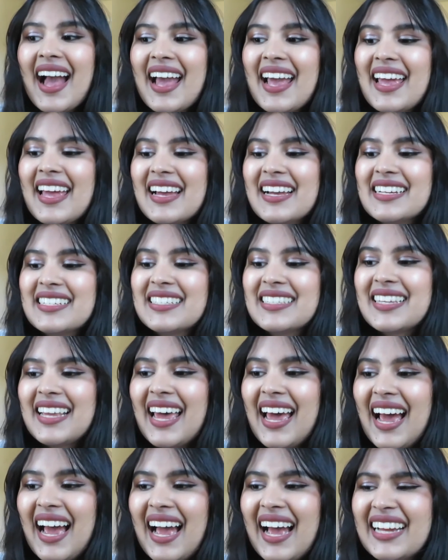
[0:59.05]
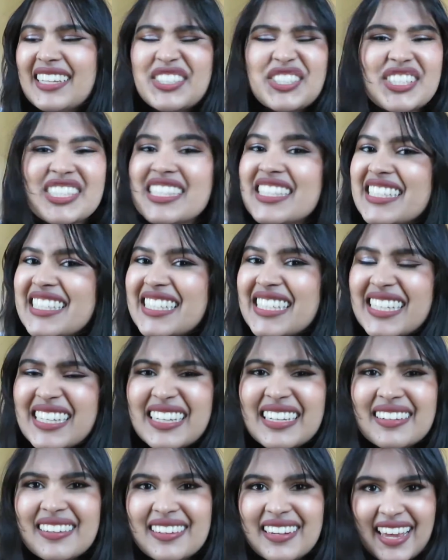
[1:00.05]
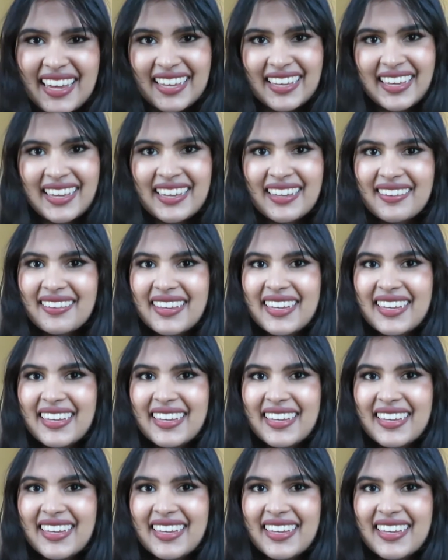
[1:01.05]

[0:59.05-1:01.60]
and I just didn't like it.